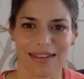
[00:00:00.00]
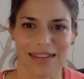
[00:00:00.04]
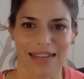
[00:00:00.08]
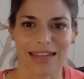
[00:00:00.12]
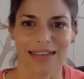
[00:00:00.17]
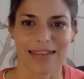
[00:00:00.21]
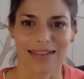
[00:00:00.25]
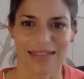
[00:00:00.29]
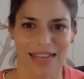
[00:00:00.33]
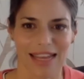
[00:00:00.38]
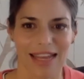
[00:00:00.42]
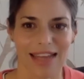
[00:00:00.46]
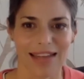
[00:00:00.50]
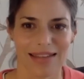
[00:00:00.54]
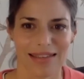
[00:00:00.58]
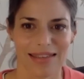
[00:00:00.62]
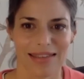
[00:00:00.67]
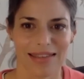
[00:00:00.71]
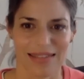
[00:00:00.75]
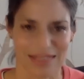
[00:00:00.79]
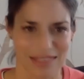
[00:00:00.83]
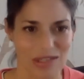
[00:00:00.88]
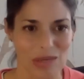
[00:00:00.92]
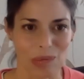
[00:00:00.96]
takes
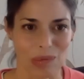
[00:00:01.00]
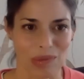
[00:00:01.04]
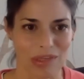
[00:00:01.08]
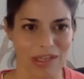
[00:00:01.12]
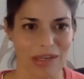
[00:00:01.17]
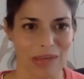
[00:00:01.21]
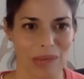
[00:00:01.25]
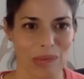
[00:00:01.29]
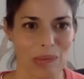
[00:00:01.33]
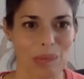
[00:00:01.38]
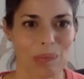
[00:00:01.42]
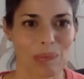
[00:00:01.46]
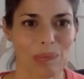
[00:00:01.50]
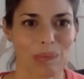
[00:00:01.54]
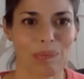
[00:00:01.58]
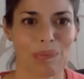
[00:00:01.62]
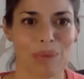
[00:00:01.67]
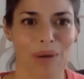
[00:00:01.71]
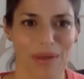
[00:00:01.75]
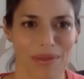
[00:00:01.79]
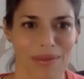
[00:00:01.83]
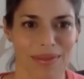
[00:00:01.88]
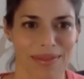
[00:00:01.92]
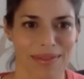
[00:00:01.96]
discipline,
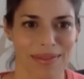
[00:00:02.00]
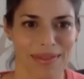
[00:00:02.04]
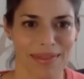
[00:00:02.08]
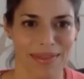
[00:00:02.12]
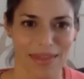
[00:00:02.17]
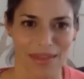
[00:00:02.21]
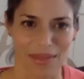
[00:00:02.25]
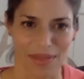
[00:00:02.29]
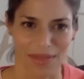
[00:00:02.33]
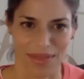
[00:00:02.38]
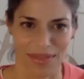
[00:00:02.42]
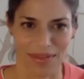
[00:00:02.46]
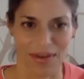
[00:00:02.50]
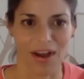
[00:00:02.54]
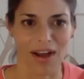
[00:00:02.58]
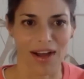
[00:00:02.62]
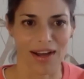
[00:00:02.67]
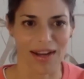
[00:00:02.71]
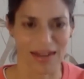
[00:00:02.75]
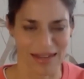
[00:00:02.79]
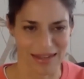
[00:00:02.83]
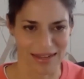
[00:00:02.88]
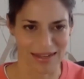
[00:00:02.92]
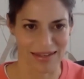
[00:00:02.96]
but the
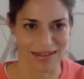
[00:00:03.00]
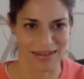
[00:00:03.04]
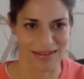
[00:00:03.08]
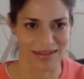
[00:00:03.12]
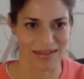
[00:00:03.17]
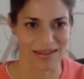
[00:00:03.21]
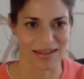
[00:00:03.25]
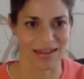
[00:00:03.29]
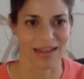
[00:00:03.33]
thought is,